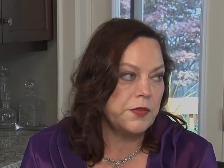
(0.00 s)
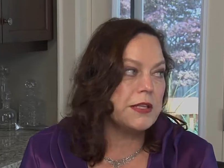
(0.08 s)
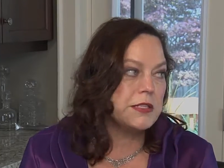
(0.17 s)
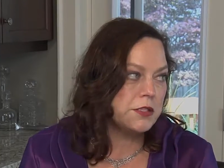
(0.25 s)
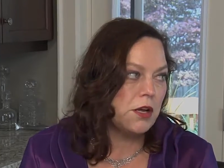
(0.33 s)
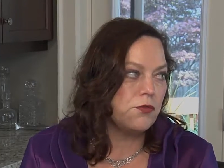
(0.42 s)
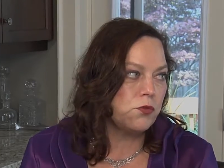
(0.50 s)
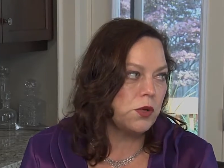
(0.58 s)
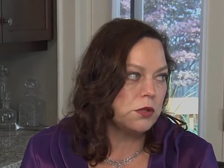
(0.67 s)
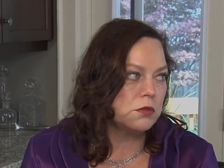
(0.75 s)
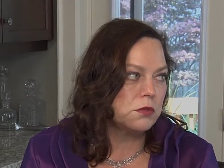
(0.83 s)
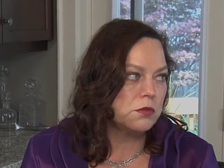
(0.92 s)
that's a tough
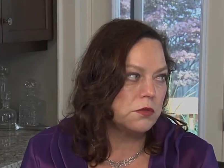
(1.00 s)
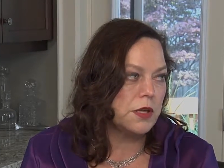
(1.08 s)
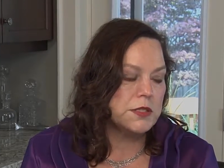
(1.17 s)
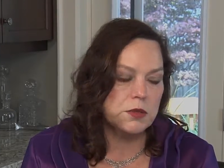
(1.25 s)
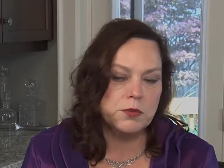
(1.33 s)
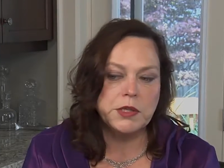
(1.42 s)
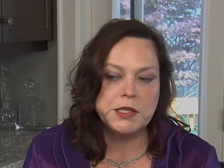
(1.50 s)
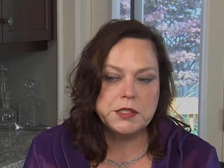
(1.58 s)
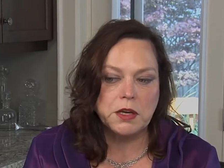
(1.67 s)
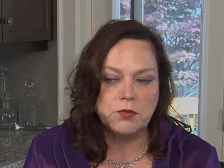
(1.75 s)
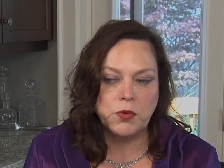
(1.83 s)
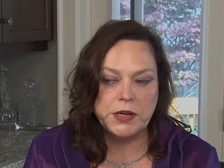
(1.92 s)
one. That's a really
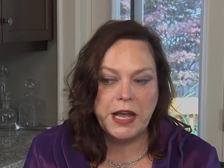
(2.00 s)
tough one.